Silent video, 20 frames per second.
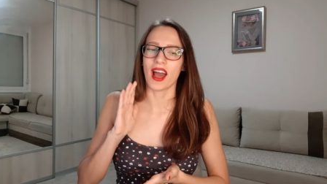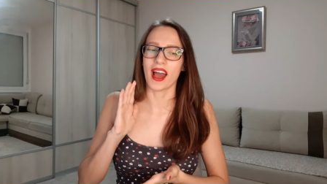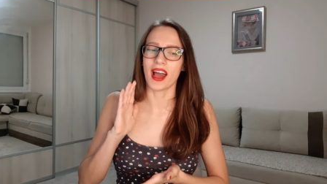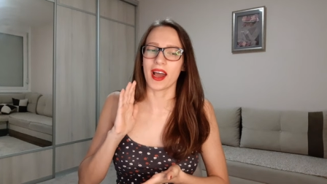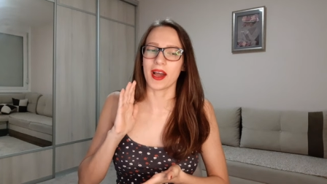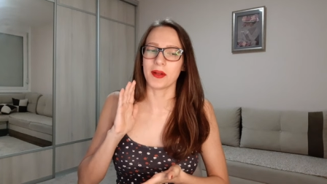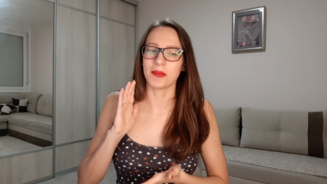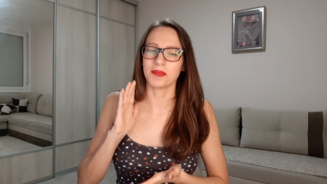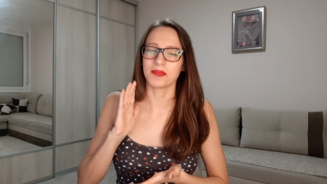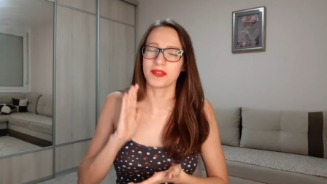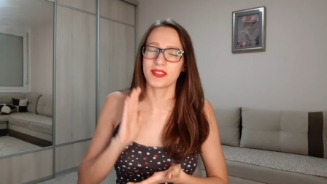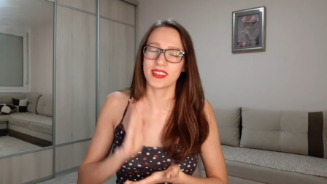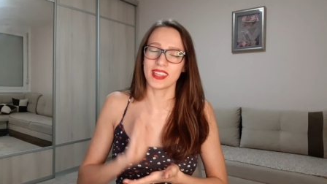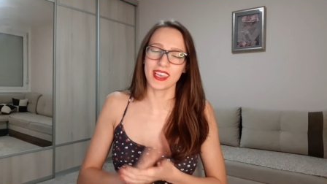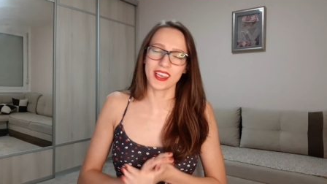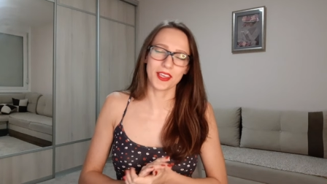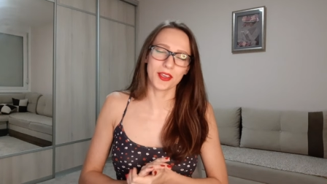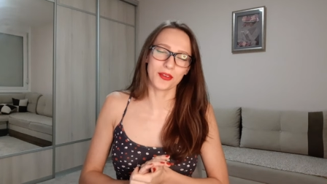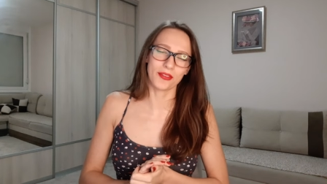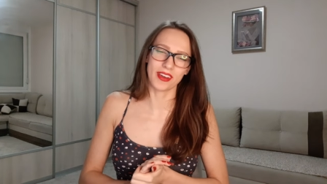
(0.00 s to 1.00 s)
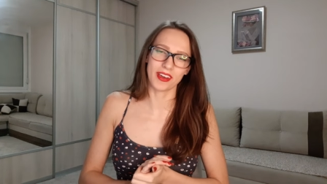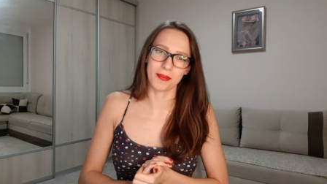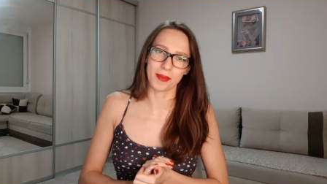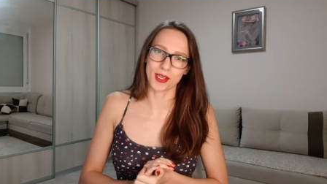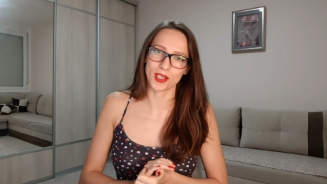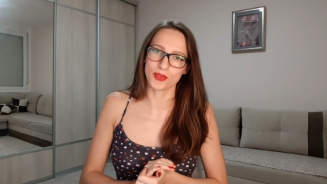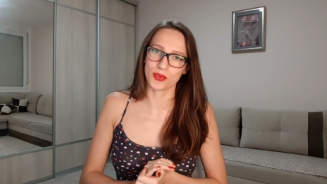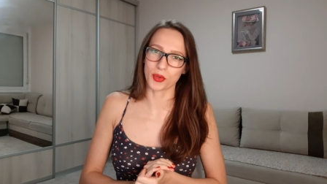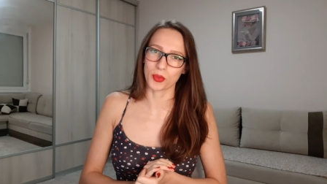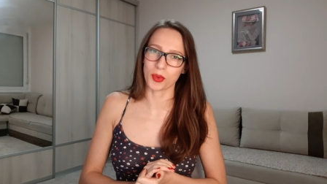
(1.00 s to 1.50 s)
Uh, thank you very
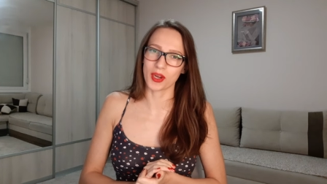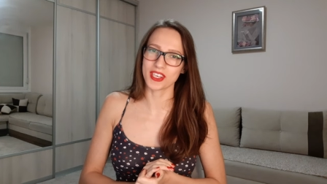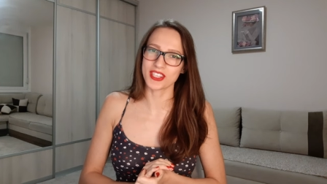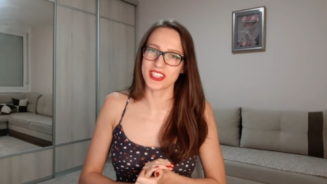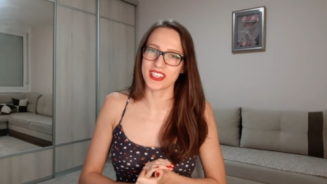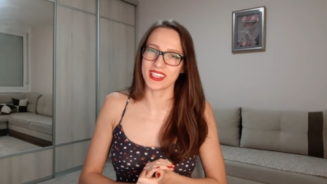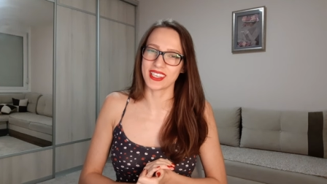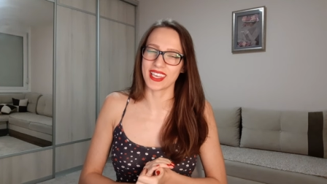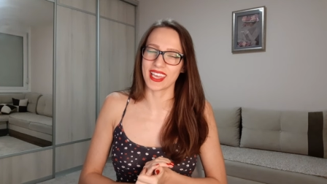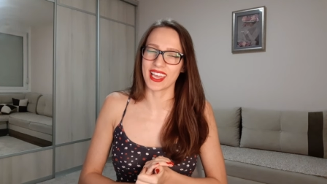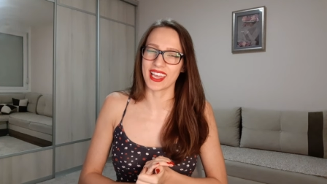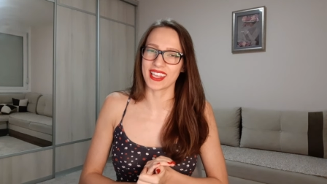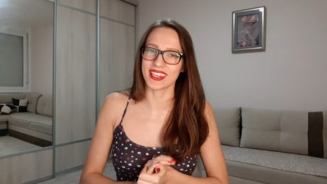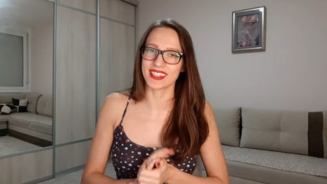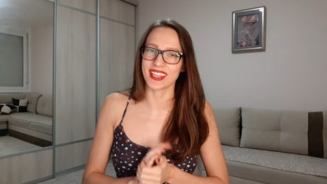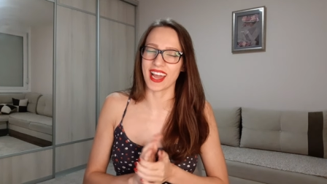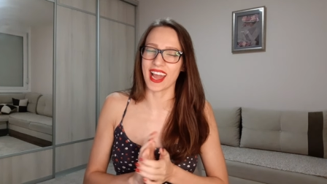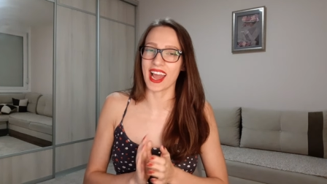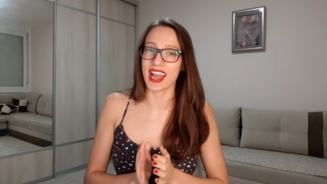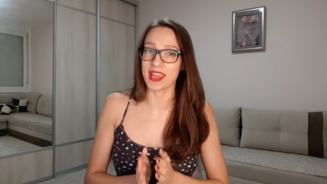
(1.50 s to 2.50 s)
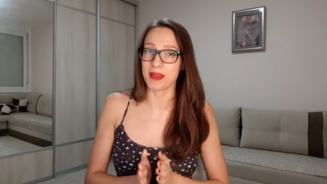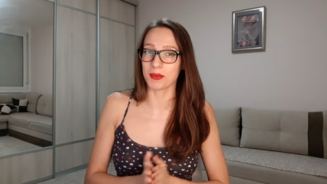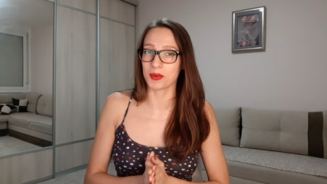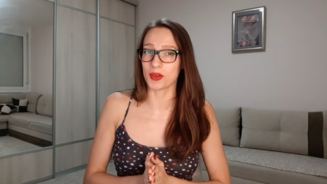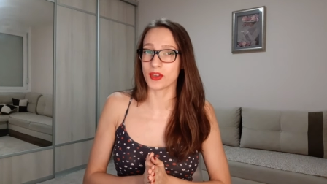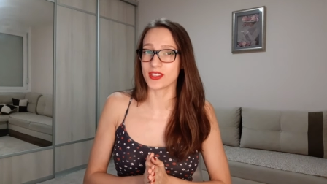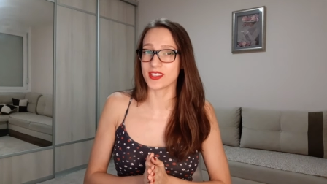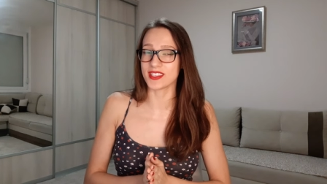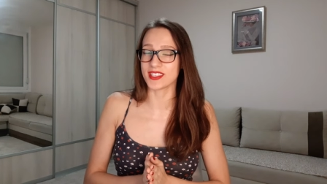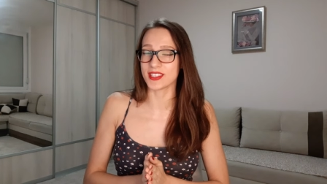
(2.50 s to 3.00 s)
much for watching and I am
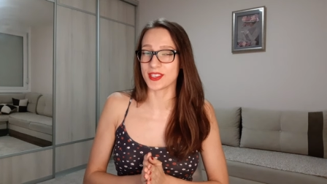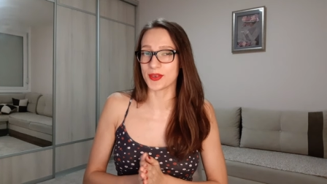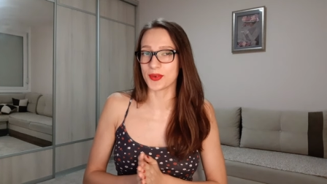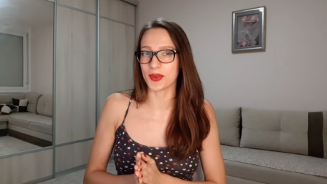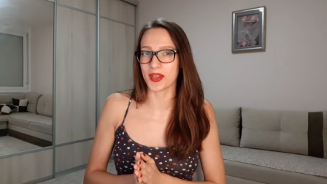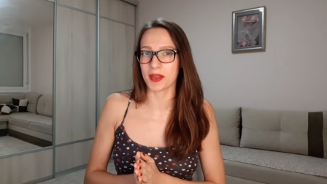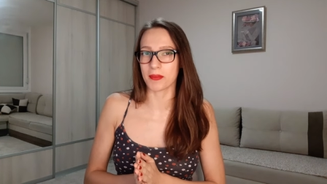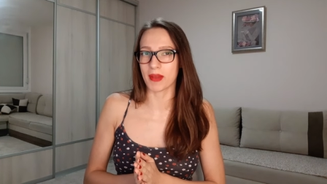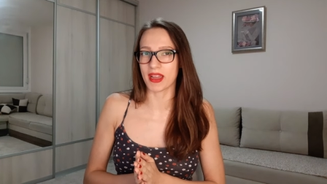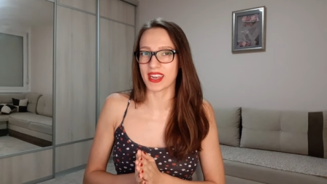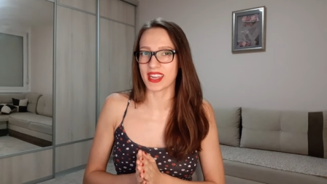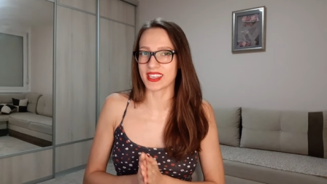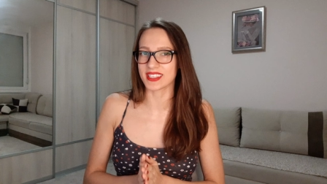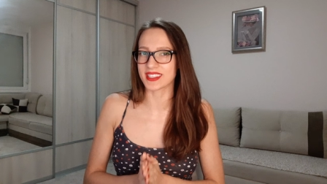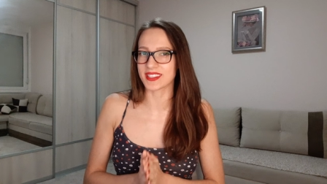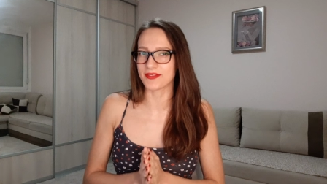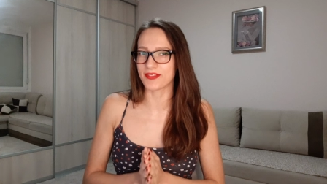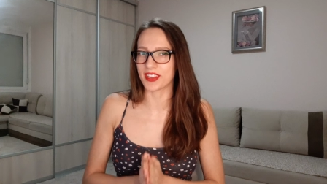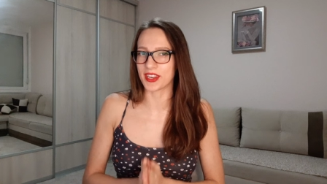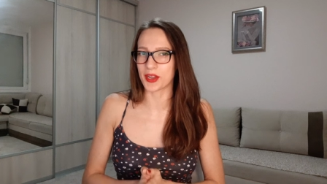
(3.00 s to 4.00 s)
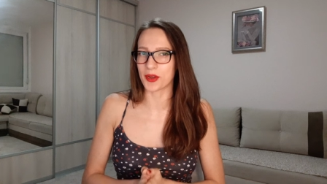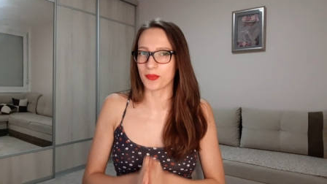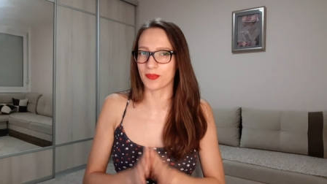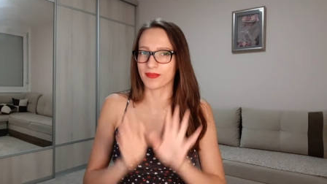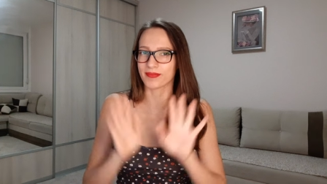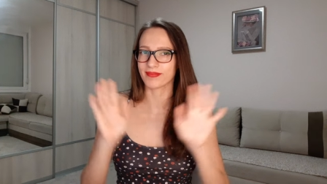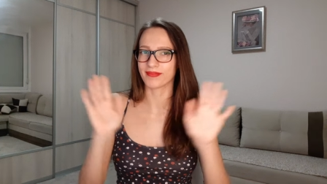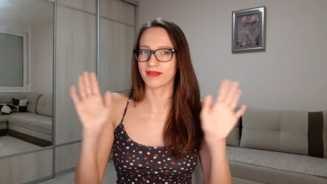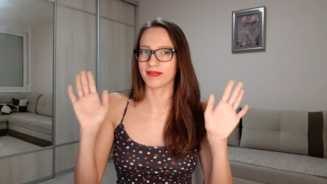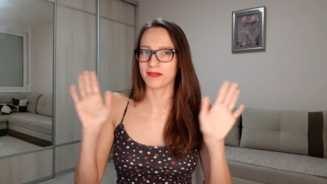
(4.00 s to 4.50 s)
going to see you in my next video.
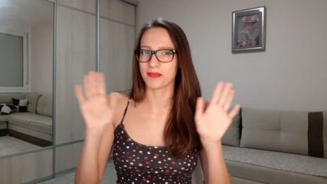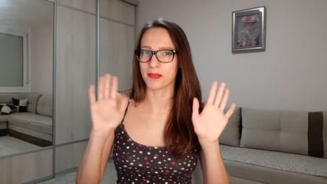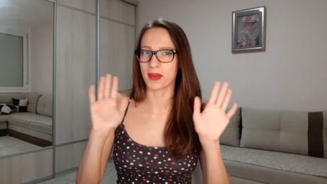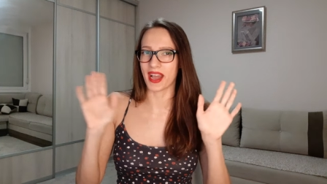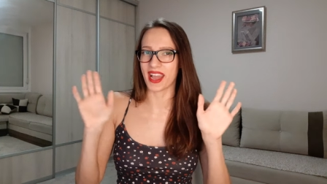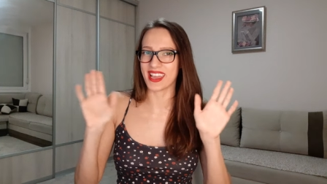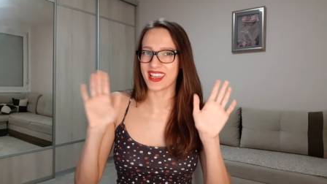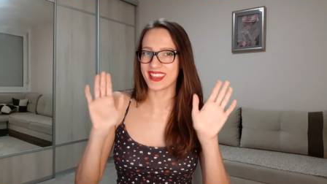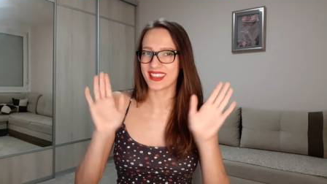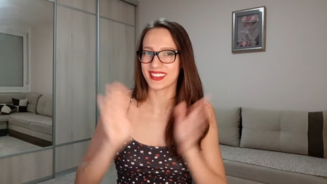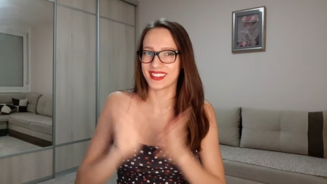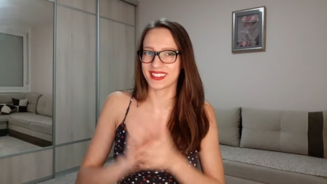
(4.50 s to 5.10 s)
Bye.